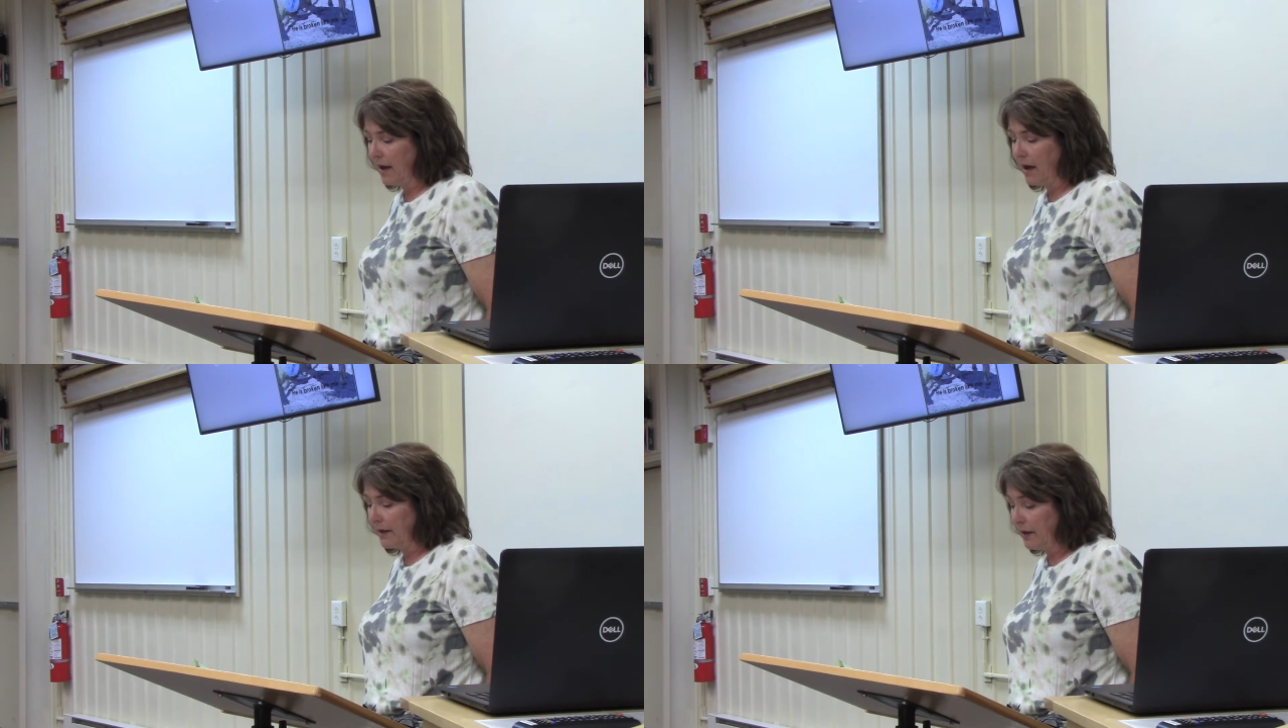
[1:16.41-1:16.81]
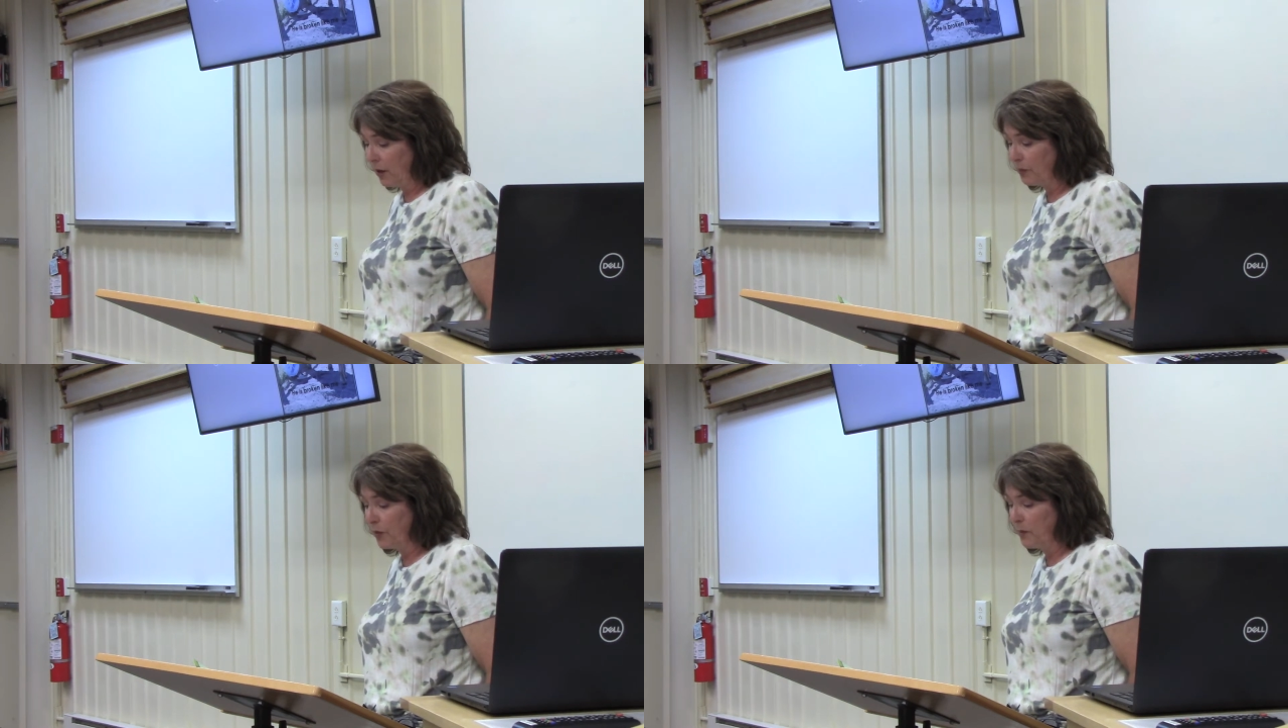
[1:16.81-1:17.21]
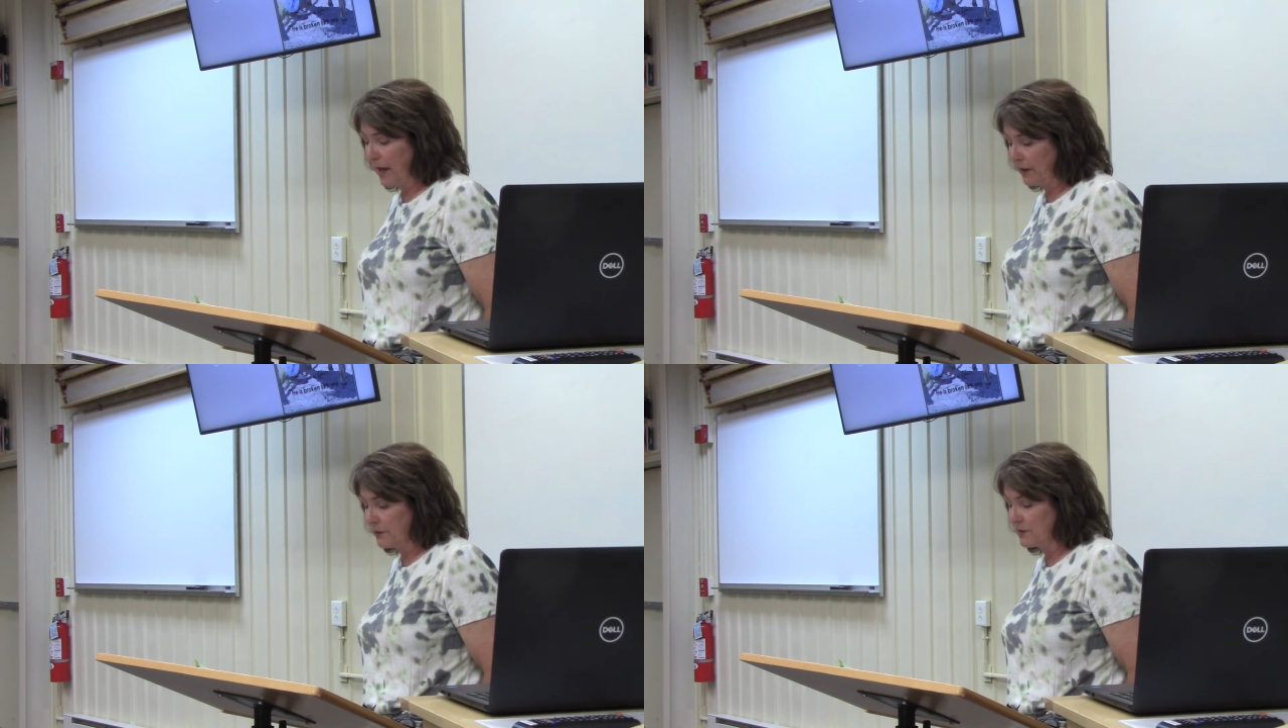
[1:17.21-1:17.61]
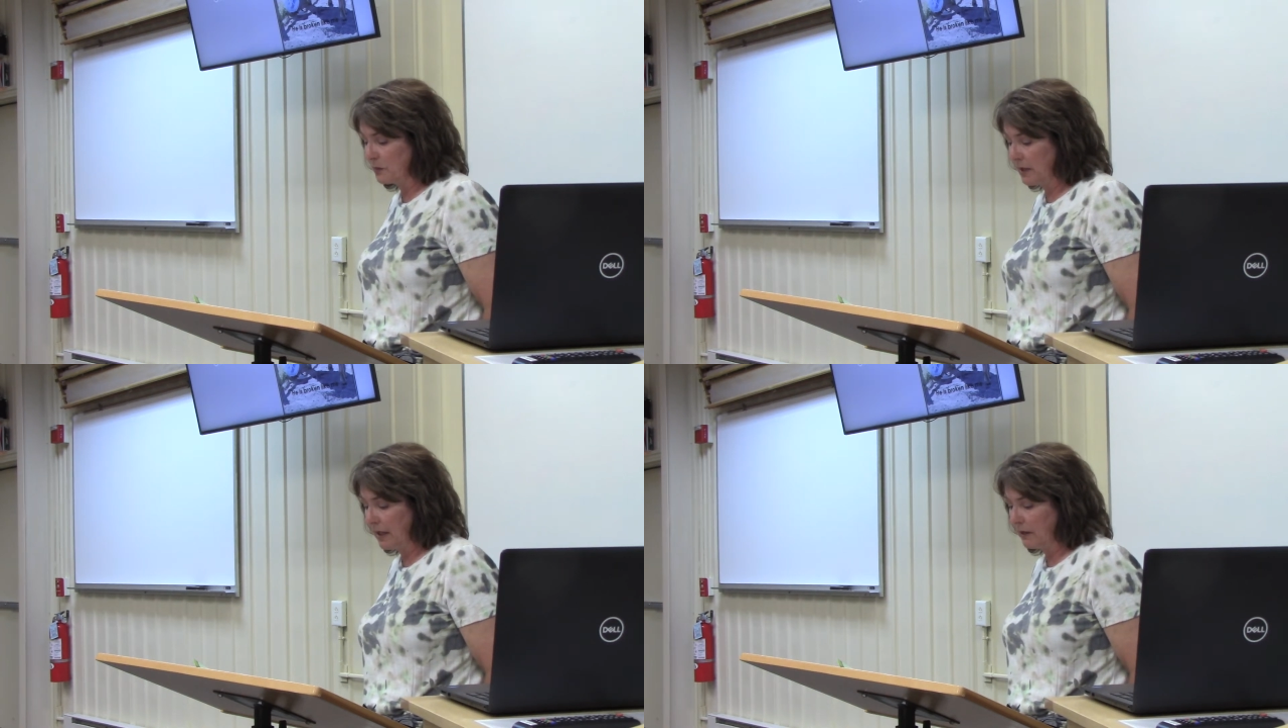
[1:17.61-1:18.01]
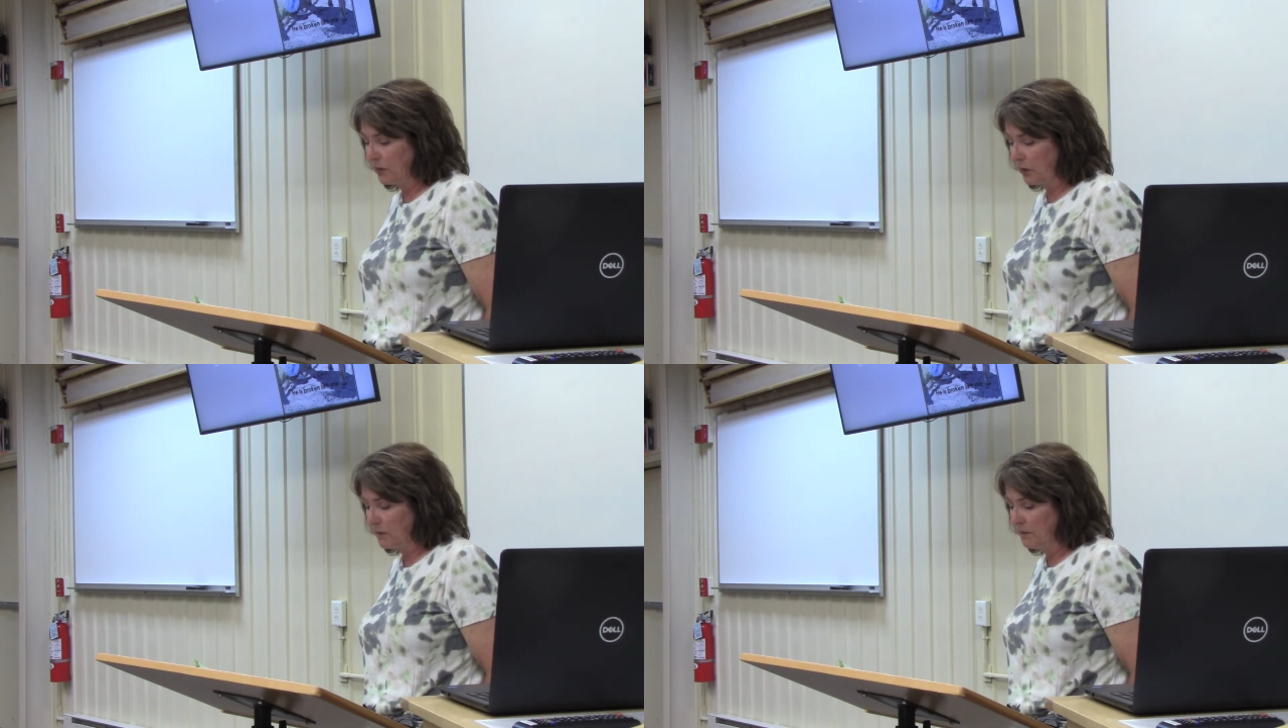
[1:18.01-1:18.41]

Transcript: unhelpful patterns of behavior.